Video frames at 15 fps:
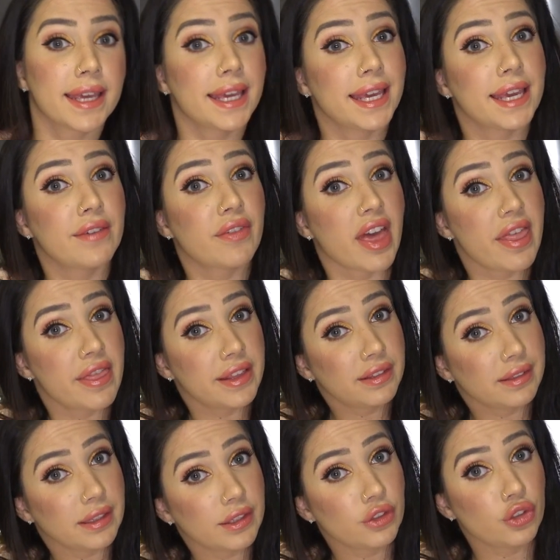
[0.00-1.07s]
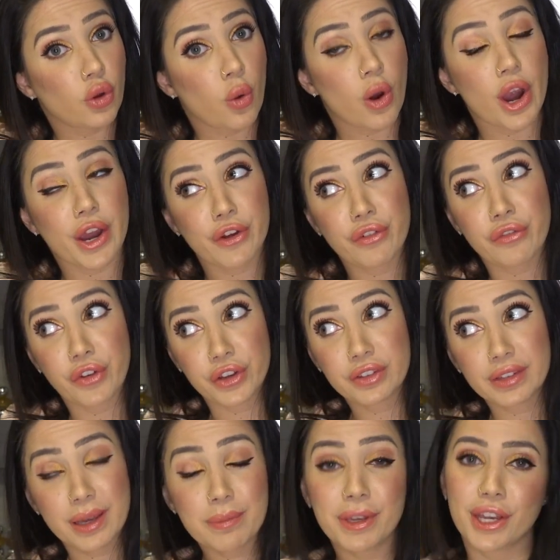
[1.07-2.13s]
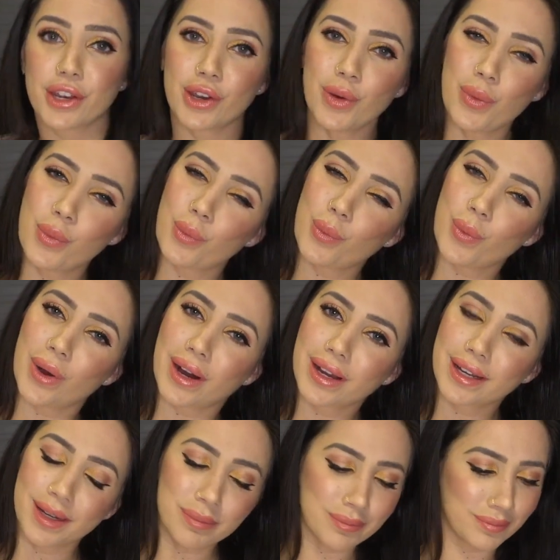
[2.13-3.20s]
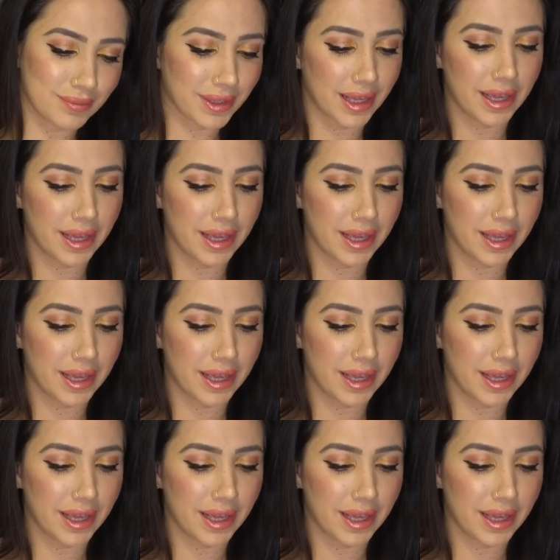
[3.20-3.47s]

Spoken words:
If this is your first time here, welcome.